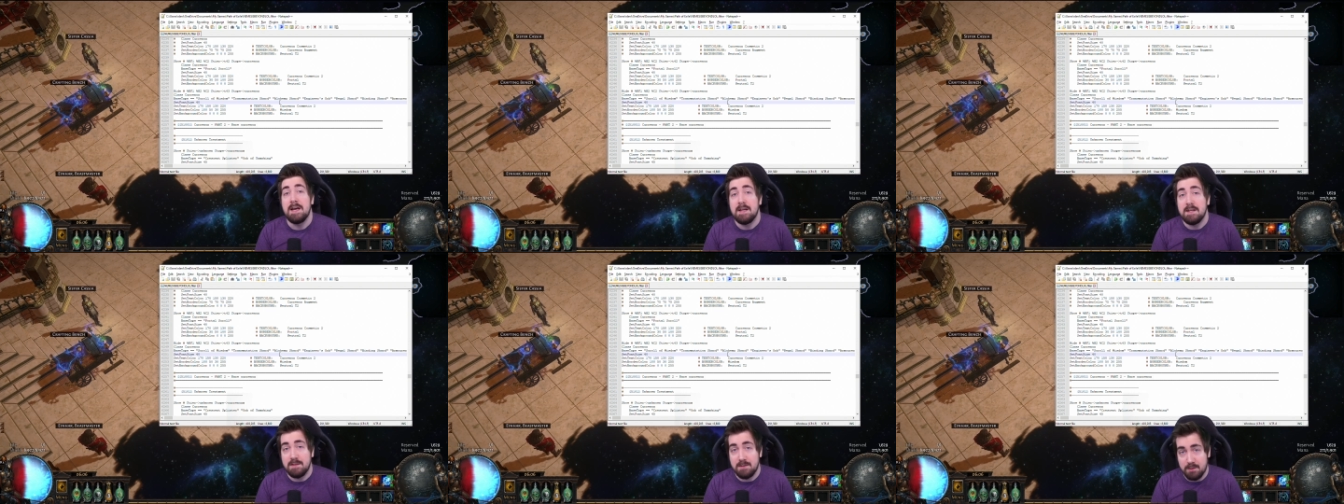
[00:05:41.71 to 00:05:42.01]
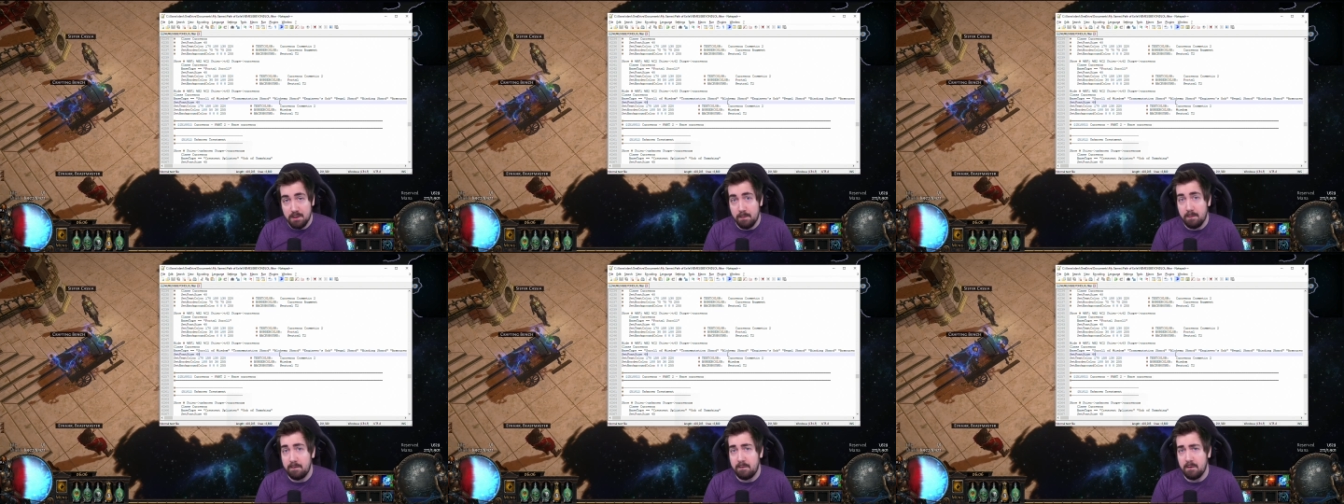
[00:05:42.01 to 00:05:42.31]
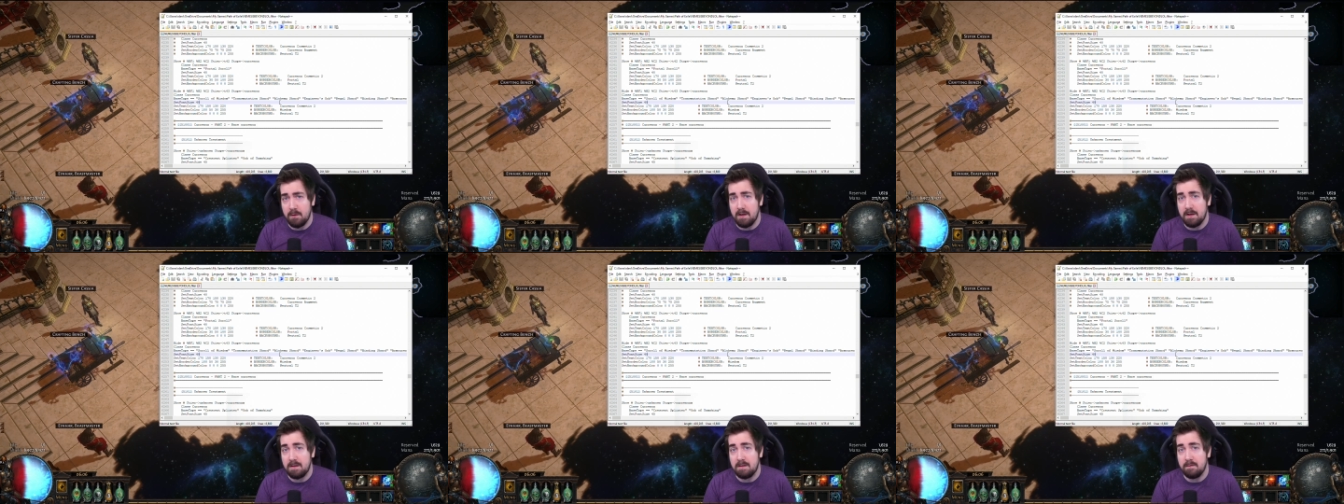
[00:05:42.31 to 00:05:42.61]
Sub if
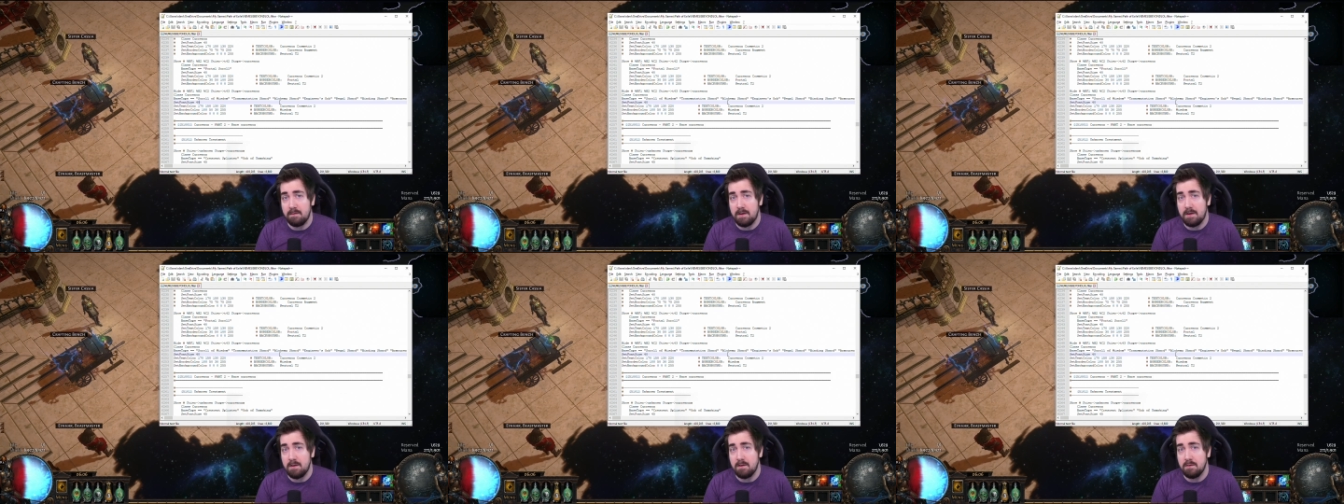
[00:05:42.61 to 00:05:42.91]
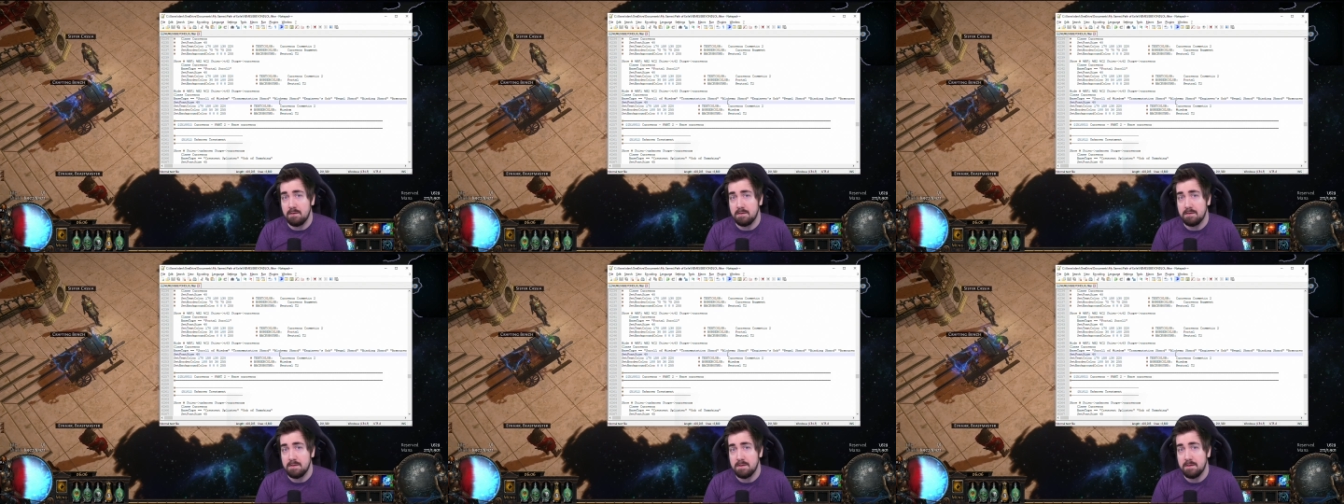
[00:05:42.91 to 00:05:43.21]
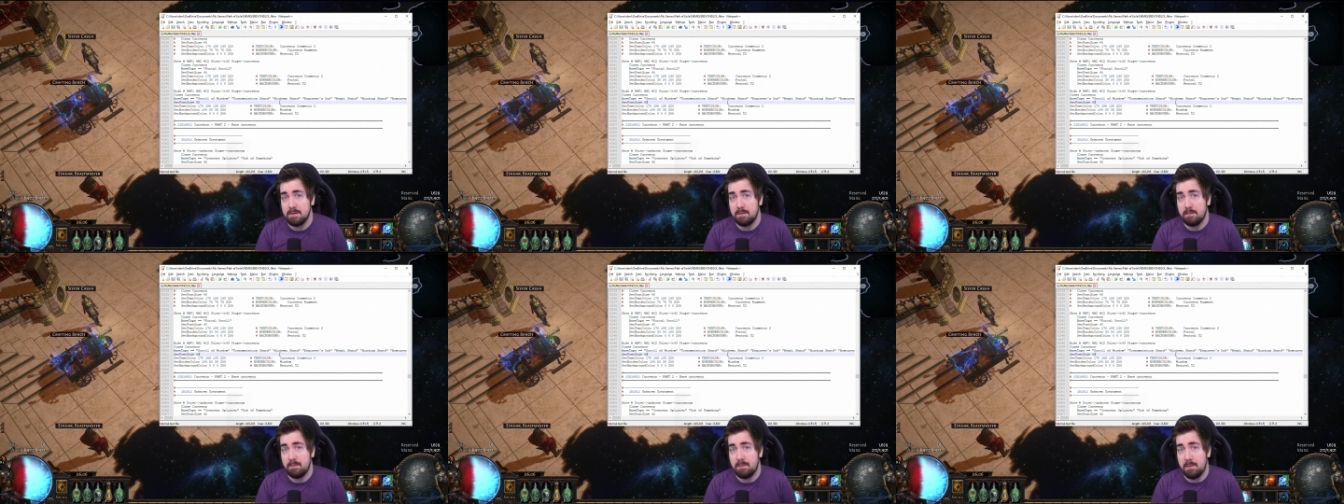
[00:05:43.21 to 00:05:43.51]
you like the videos,
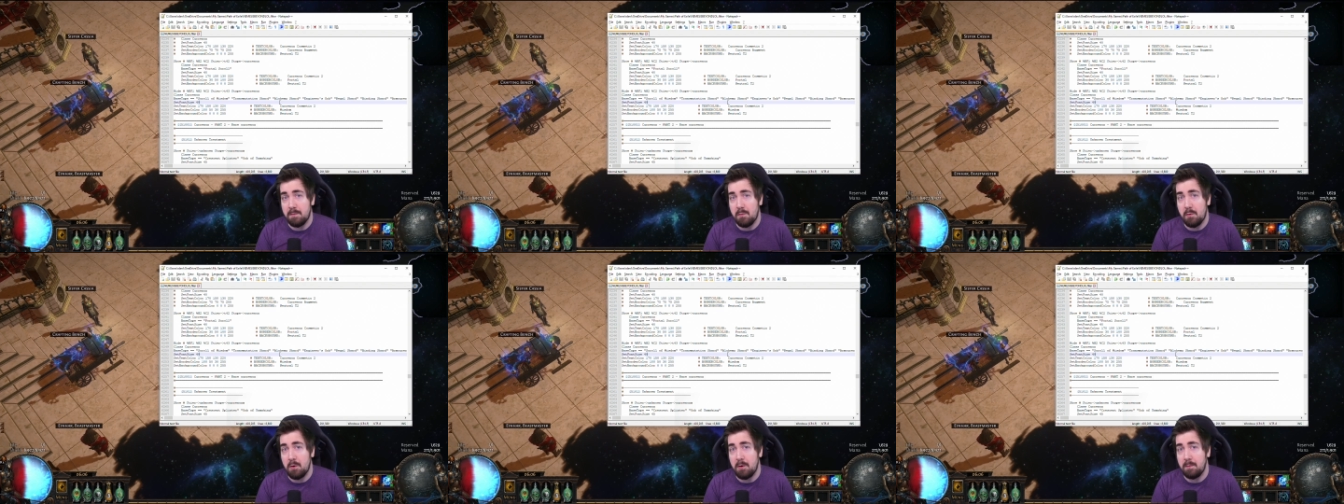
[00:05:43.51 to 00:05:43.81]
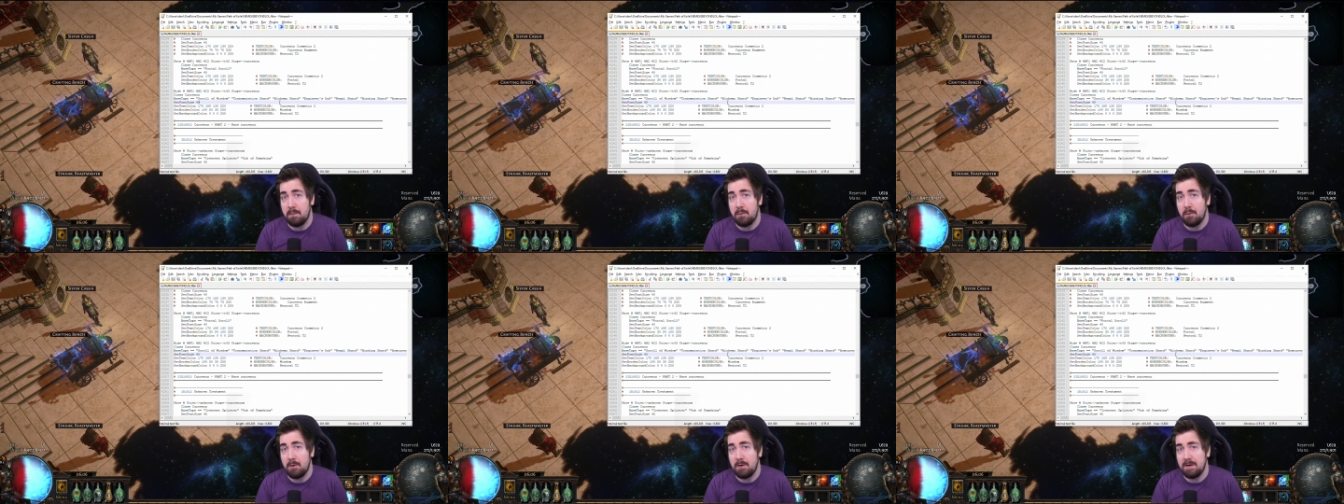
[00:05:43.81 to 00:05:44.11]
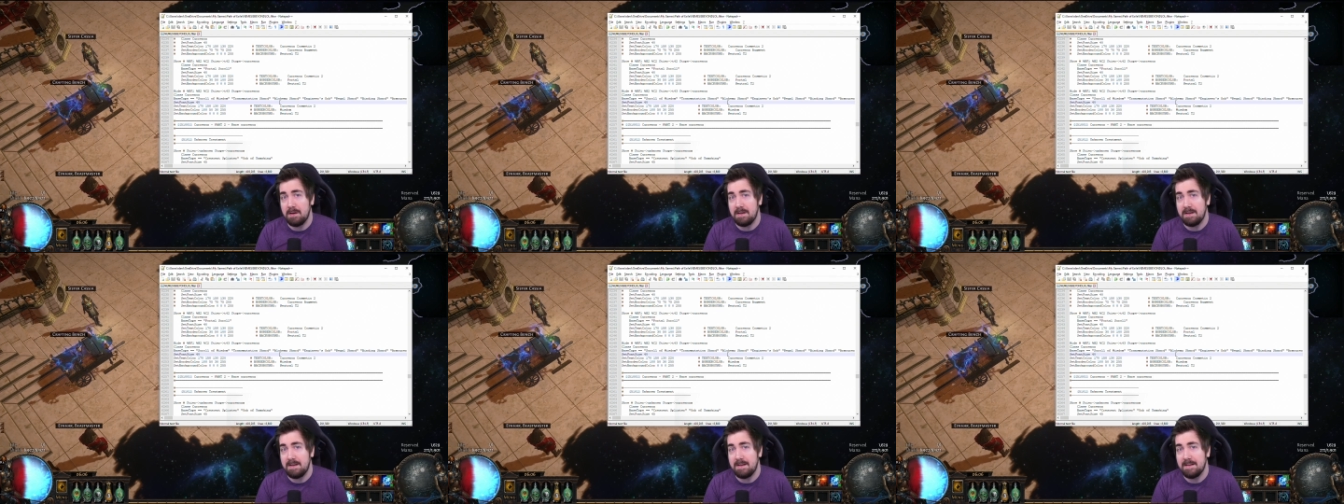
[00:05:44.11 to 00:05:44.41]
but more
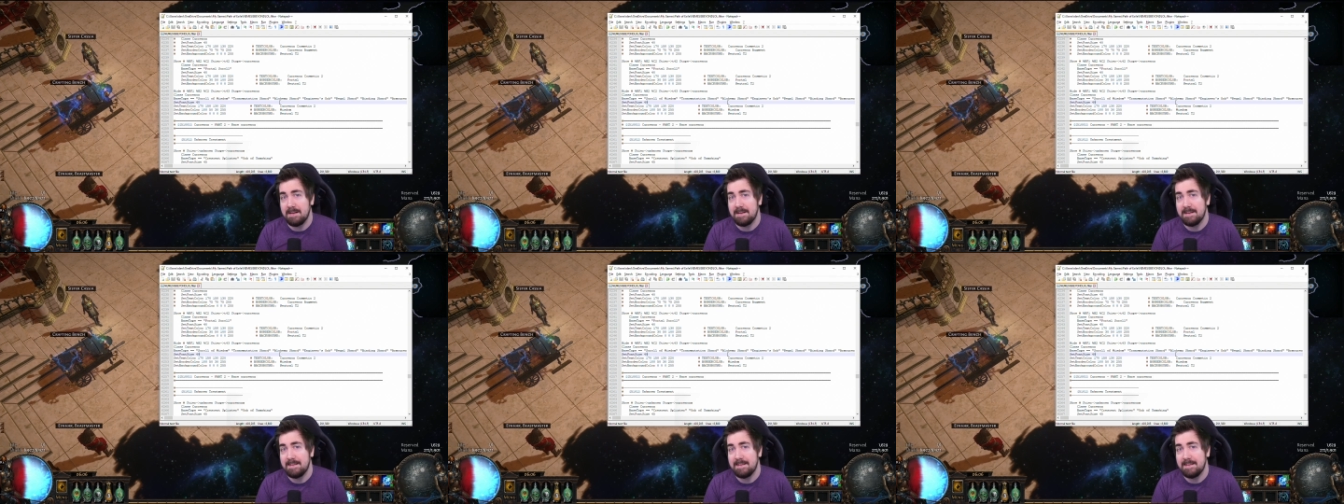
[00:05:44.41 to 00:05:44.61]
importantly,